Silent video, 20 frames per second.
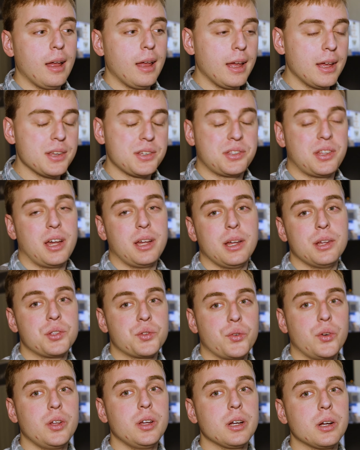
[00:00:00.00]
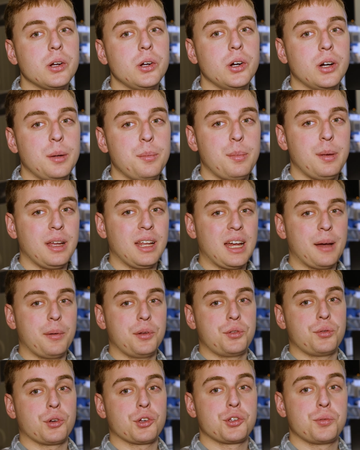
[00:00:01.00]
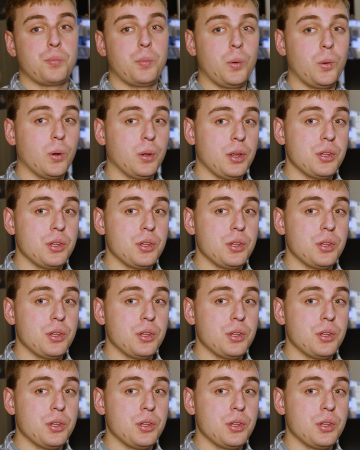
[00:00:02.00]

is that it's really good being able to explore